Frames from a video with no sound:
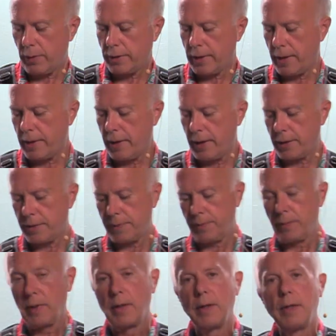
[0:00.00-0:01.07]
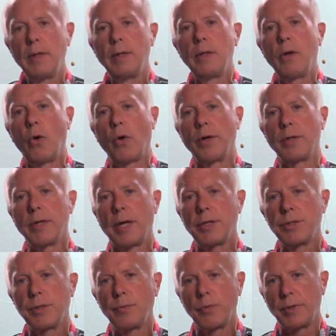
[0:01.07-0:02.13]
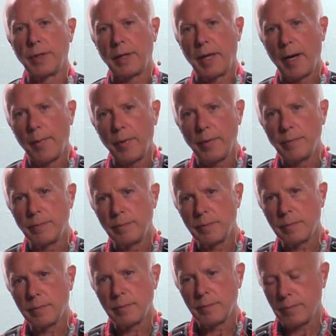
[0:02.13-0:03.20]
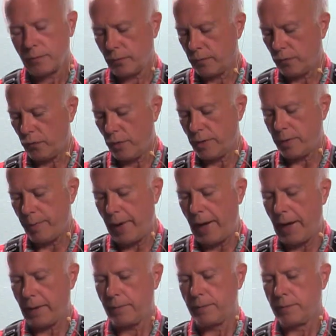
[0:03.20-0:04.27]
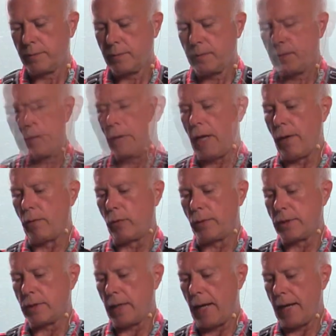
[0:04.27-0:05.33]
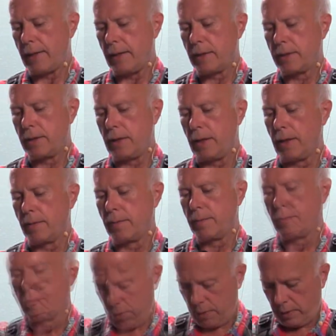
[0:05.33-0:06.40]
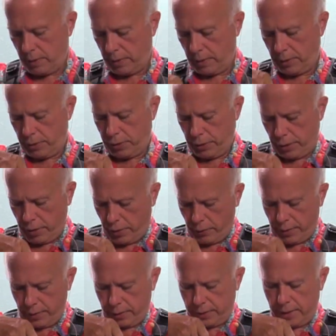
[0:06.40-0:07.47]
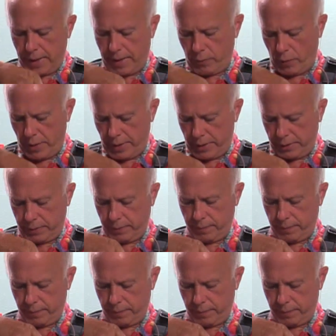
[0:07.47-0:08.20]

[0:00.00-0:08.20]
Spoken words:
that does. Orientation with the camera, front to back. Now when we slide this in, it should go in sideways